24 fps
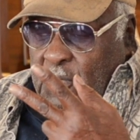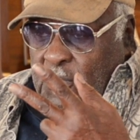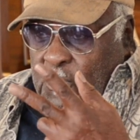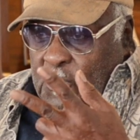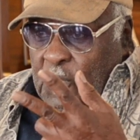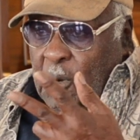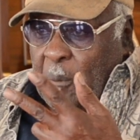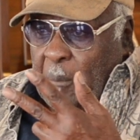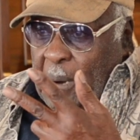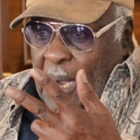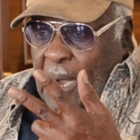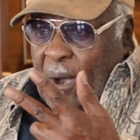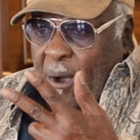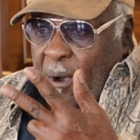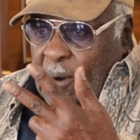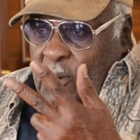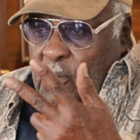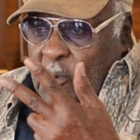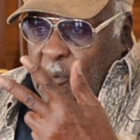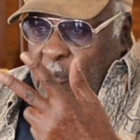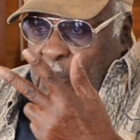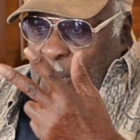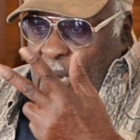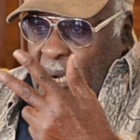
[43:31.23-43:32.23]
2 of my
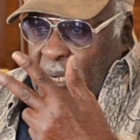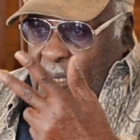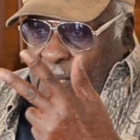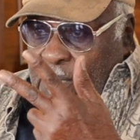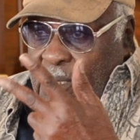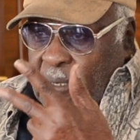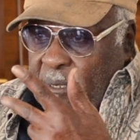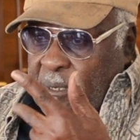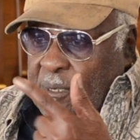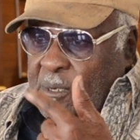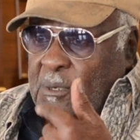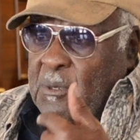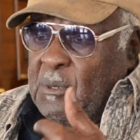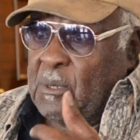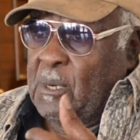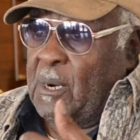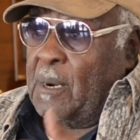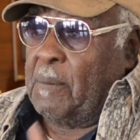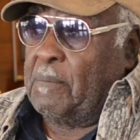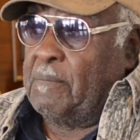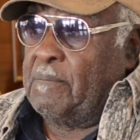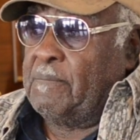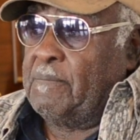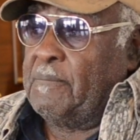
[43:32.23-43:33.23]
uncles murdered, 2
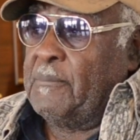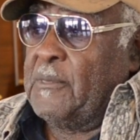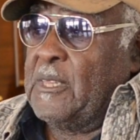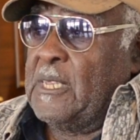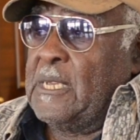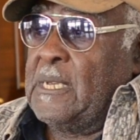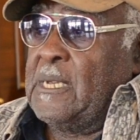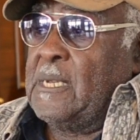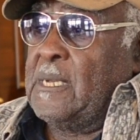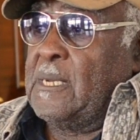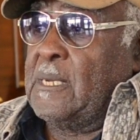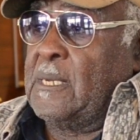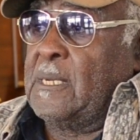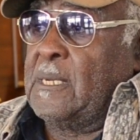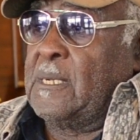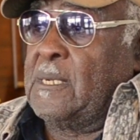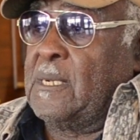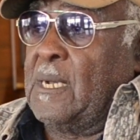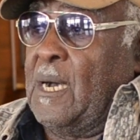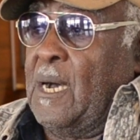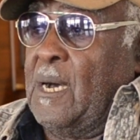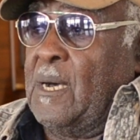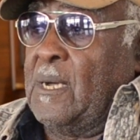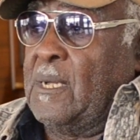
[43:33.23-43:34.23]
of them.
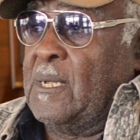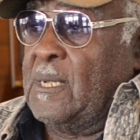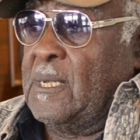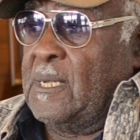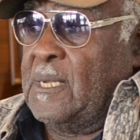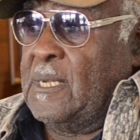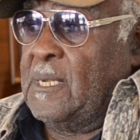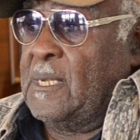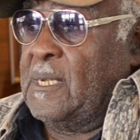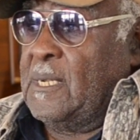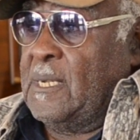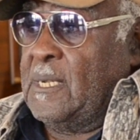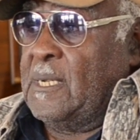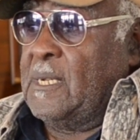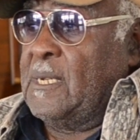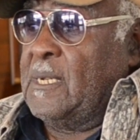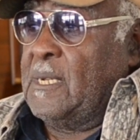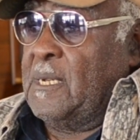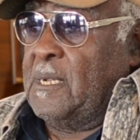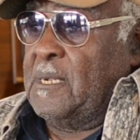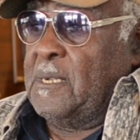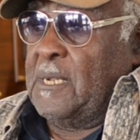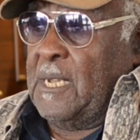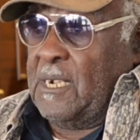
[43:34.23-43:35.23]
And
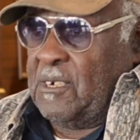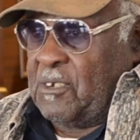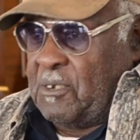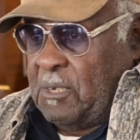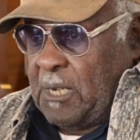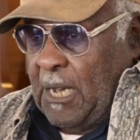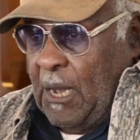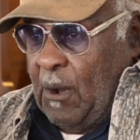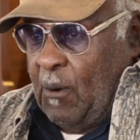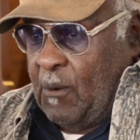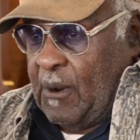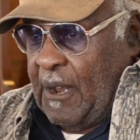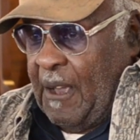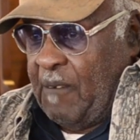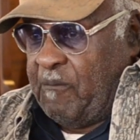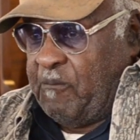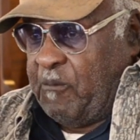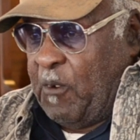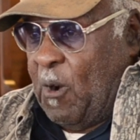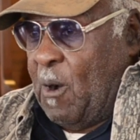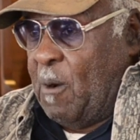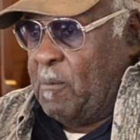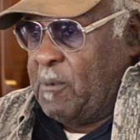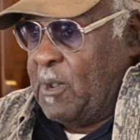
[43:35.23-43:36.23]
they stay on that
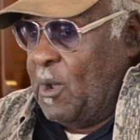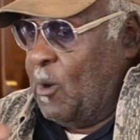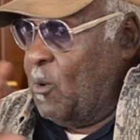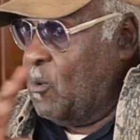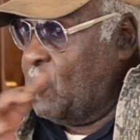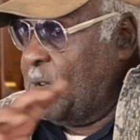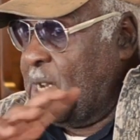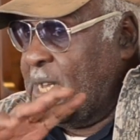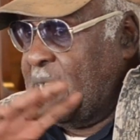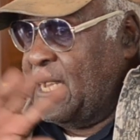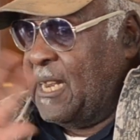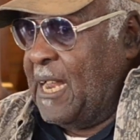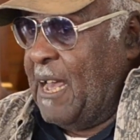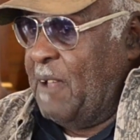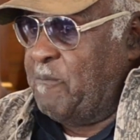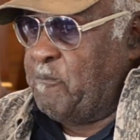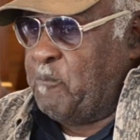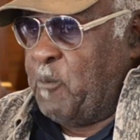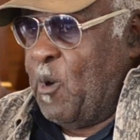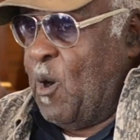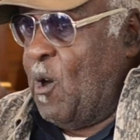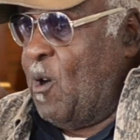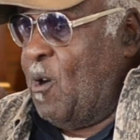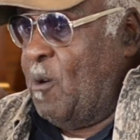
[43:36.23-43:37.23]
farm. They don't leave that
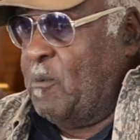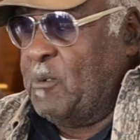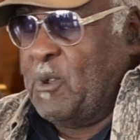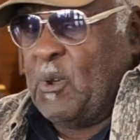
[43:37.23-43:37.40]
farm.